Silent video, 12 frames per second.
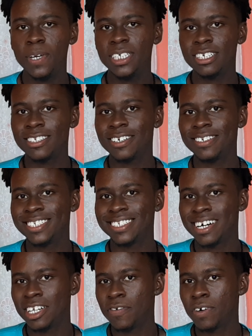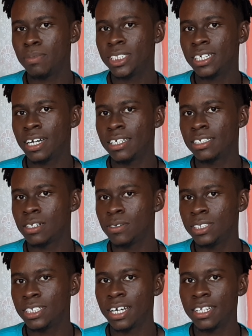major towns in Hanover besides
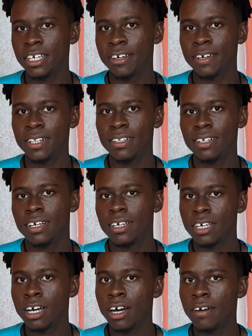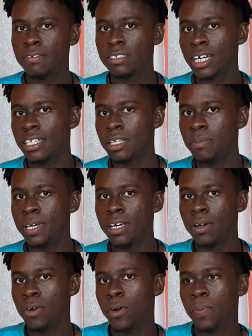Lucea and Negril, you have Sandy Bay,
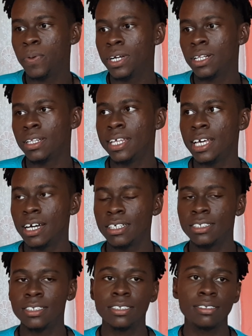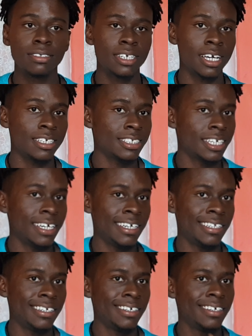Hopewell, Diaz,
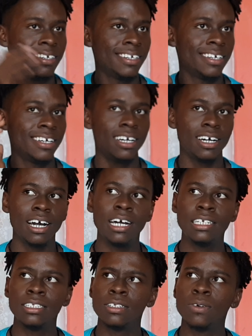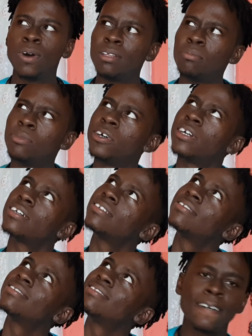Cascade, and one more.
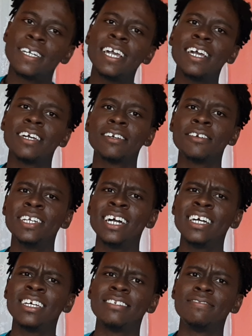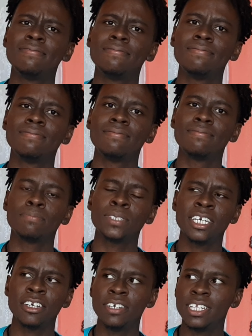Yeah, Green Island. I
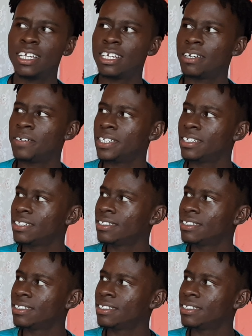said Green Island already.